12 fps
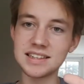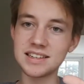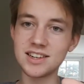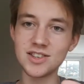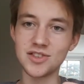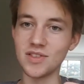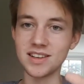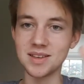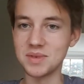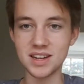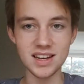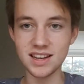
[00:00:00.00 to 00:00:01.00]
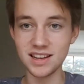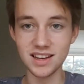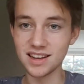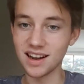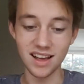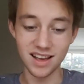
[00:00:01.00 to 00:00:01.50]
Just drink some tea.
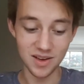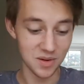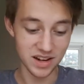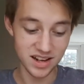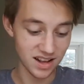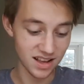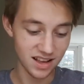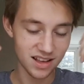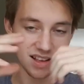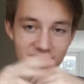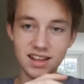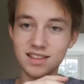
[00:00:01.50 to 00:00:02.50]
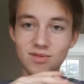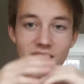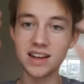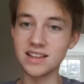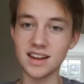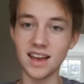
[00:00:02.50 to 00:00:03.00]
Like, honestly, it's
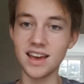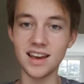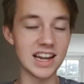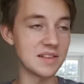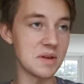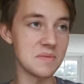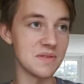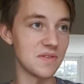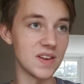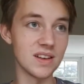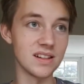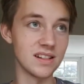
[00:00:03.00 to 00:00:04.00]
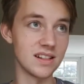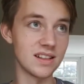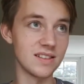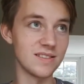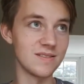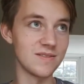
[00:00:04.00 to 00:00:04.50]
raining today and it's made me feel
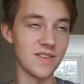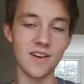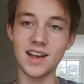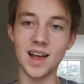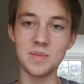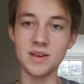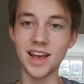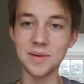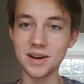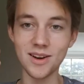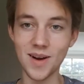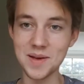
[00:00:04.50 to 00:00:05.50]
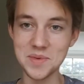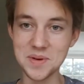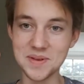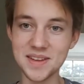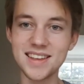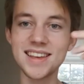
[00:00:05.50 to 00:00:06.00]
very happy. I'm in a great mood.